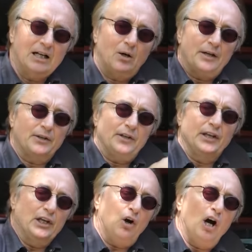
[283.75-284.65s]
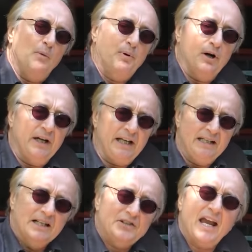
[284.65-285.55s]
Now, other than the oil
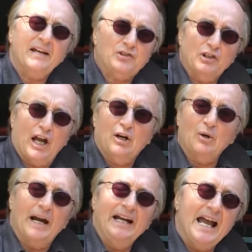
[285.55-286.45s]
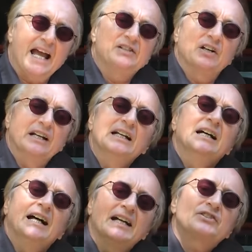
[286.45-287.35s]
burning, it's actually a great engine.
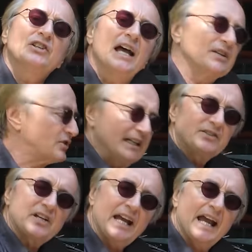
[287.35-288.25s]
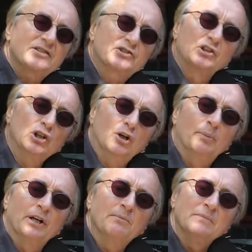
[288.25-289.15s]
And since it's cast
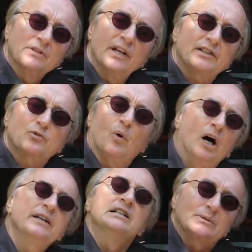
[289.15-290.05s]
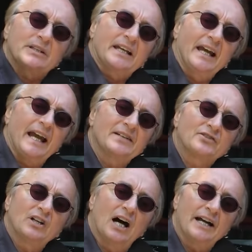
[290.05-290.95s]
aluminum, this one, with
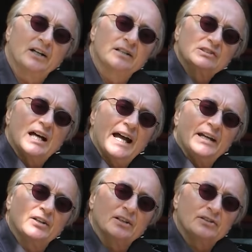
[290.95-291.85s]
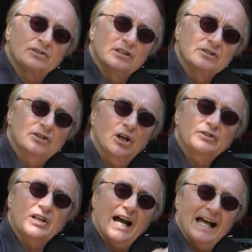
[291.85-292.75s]
cast iron liners, so
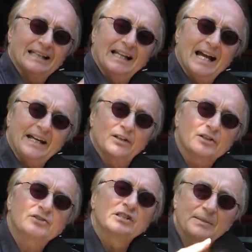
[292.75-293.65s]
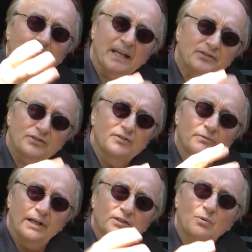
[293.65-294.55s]
it's got liners, the
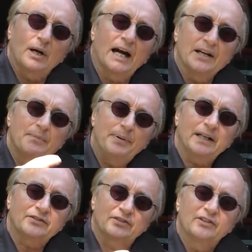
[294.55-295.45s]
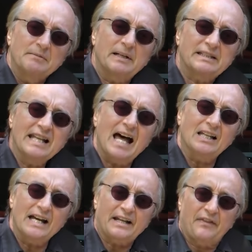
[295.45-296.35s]
piston rings wear on the pistons, but it's
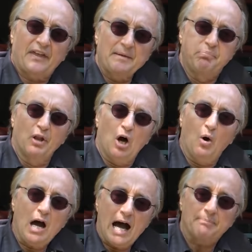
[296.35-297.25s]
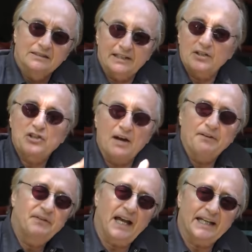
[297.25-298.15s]
not like they blow up like the
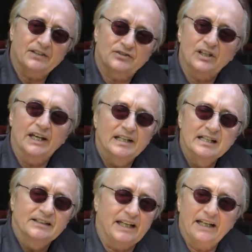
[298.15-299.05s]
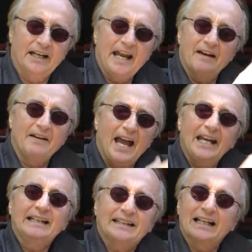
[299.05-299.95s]
Chevy Vegas did. They didn't have
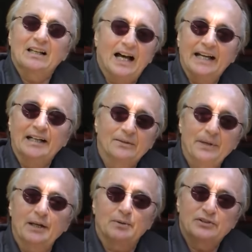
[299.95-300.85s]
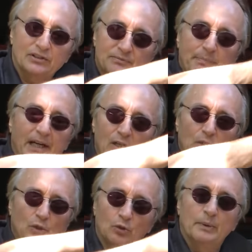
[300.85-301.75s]
anything lining them. They were just bare
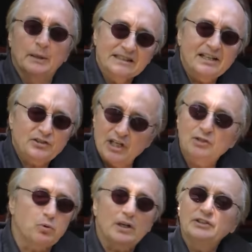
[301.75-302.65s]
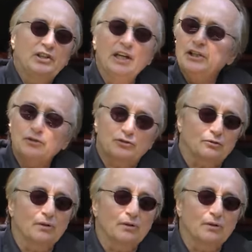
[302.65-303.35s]
aluminum. These things will continue to